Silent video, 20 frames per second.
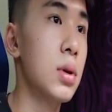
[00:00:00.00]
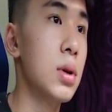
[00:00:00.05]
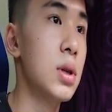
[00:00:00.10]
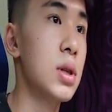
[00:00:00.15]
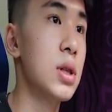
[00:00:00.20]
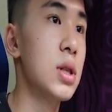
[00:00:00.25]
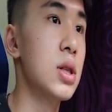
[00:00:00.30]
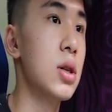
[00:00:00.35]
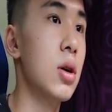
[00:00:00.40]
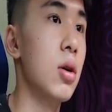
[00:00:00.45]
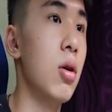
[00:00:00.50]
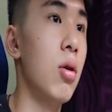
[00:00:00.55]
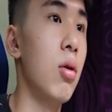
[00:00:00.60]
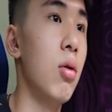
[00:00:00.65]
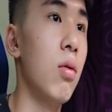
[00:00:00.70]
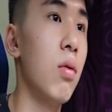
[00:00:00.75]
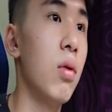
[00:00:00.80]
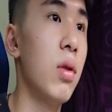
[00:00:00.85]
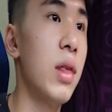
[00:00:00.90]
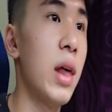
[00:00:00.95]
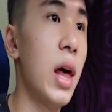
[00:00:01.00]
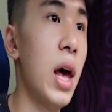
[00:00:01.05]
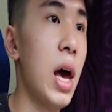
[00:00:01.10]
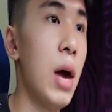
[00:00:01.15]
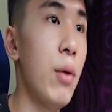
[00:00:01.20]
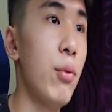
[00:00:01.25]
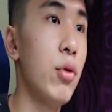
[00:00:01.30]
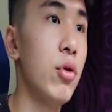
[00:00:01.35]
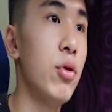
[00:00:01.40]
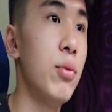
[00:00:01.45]
so
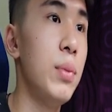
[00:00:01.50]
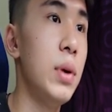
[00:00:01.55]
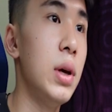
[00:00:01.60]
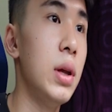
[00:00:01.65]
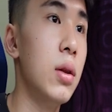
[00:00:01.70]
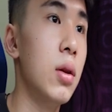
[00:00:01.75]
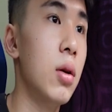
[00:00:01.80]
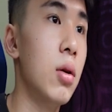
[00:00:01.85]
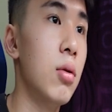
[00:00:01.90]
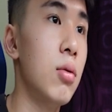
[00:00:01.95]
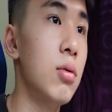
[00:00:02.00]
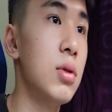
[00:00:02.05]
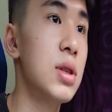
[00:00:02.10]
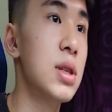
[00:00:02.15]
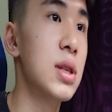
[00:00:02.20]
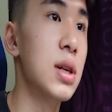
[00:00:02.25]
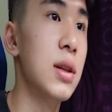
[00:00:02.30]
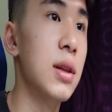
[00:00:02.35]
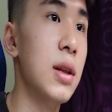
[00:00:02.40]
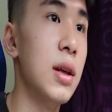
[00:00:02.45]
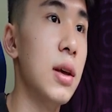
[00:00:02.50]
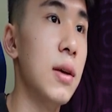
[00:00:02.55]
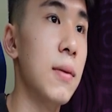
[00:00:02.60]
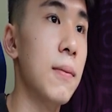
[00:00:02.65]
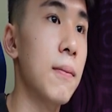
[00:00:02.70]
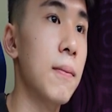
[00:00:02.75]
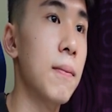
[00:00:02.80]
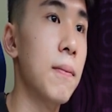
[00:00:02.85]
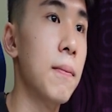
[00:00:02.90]
there will be no turning